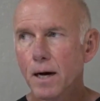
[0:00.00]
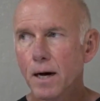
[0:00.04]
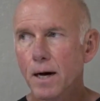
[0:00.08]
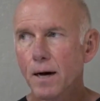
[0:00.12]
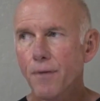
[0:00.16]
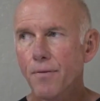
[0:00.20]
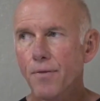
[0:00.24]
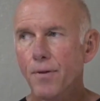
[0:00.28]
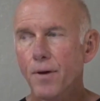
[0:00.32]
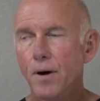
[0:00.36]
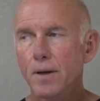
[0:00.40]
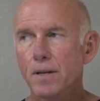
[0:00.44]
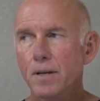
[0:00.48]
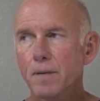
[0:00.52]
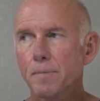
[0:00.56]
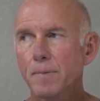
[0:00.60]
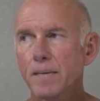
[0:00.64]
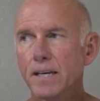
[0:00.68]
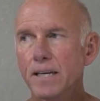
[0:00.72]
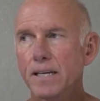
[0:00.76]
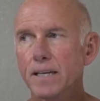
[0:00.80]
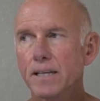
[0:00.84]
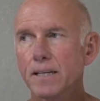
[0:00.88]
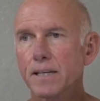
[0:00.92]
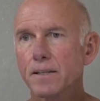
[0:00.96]

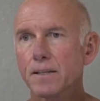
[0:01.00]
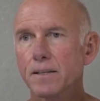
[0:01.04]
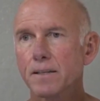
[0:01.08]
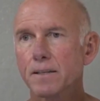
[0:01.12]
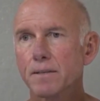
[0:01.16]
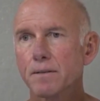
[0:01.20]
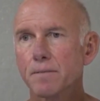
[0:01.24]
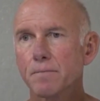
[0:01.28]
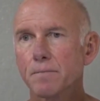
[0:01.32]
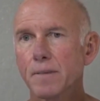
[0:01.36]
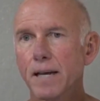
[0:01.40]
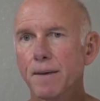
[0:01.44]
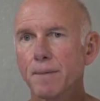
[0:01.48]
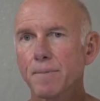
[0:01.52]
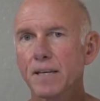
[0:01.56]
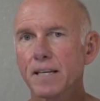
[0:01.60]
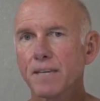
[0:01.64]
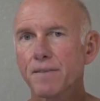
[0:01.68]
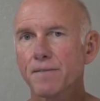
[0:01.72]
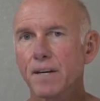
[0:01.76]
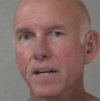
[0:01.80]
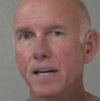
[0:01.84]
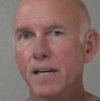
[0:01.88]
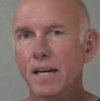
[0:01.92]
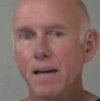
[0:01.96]
thought to be
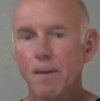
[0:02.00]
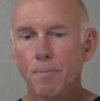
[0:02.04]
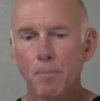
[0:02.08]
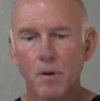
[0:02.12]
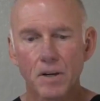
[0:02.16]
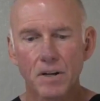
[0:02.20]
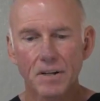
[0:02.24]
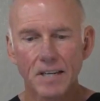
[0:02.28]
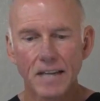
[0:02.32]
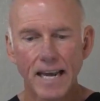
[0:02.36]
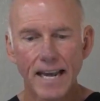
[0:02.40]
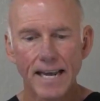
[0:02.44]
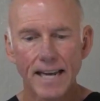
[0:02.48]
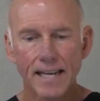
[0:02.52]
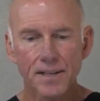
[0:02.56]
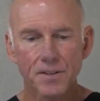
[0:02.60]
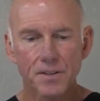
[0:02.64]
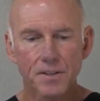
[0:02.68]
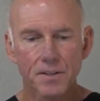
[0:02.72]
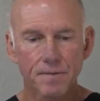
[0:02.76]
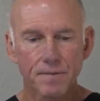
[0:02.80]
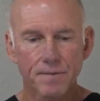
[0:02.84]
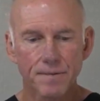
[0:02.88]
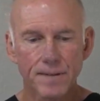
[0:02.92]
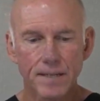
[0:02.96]
maybe even a couple of
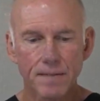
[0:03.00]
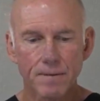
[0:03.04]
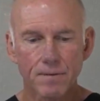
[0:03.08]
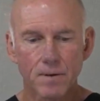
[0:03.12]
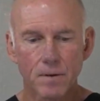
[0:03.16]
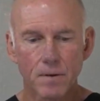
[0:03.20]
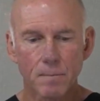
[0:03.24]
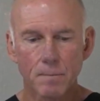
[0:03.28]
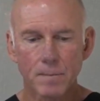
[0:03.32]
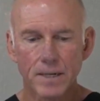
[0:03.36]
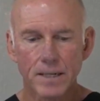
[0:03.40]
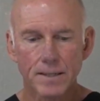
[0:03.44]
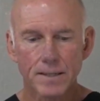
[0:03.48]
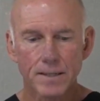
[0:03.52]
days of fever,